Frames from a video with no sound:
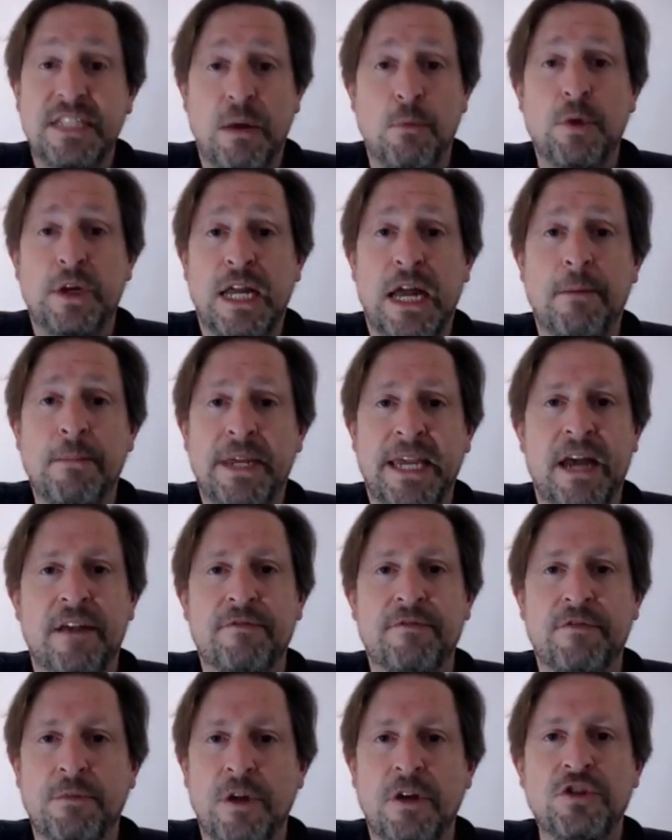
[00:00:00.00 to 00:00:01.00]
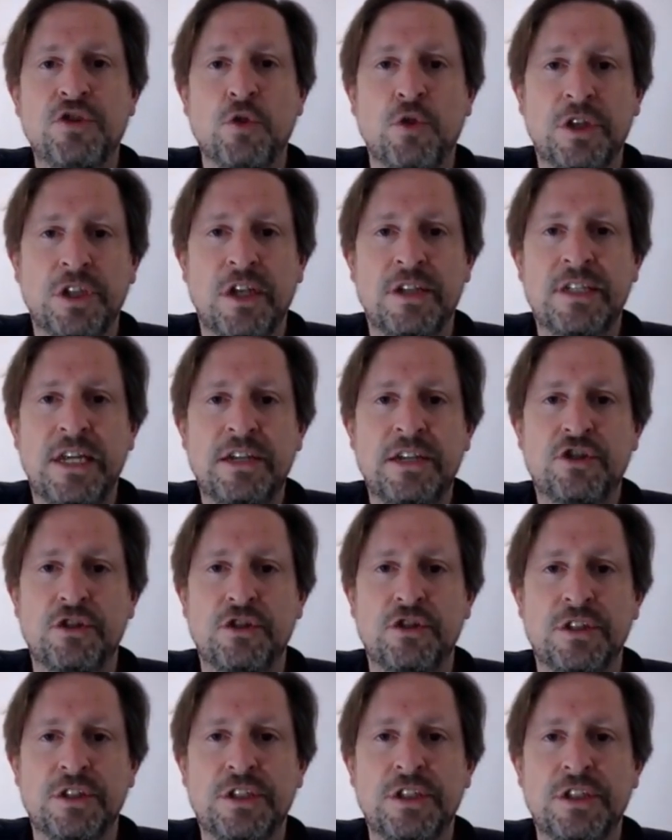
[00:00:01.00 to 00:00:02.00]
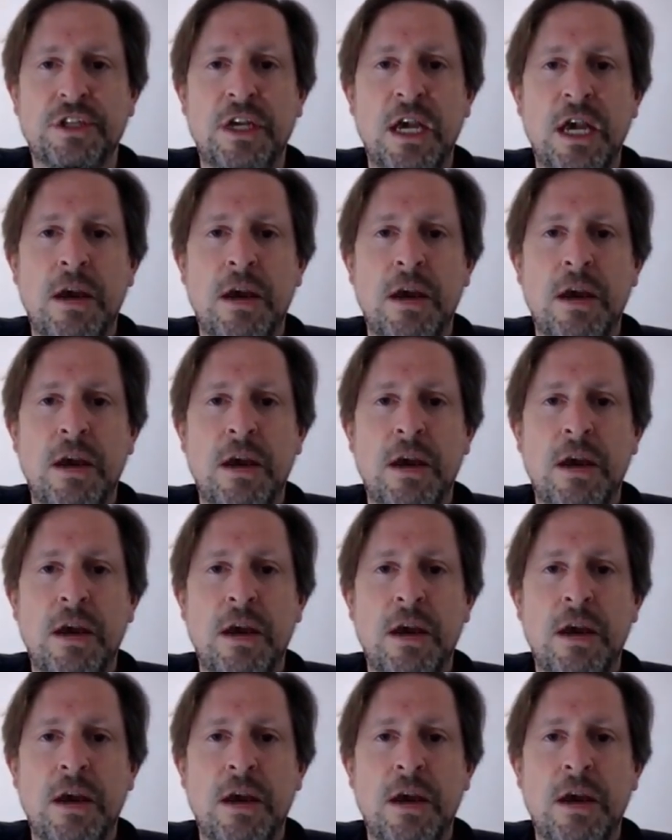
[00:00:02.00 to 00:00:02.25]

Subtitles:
that were coming out from those organizations.